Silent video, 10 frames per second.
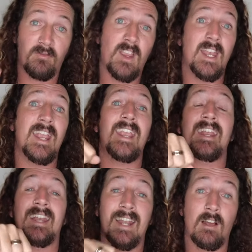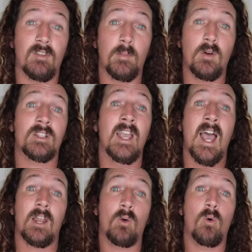fin in and out of the box,
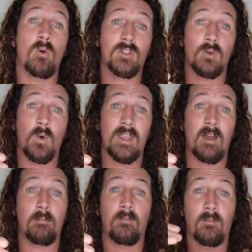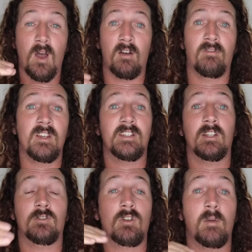and also where that fin is
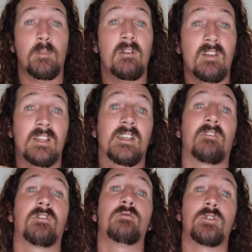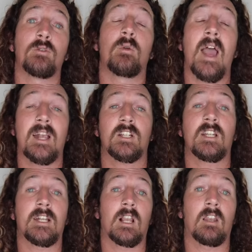going to try and pivot if you do
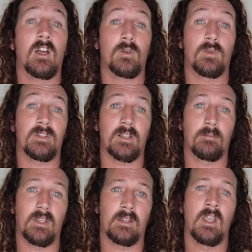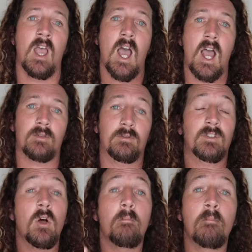actually collide with something. So it's
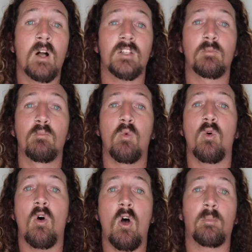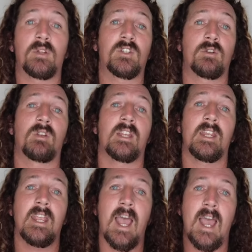got much more
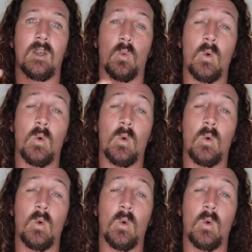opportunity and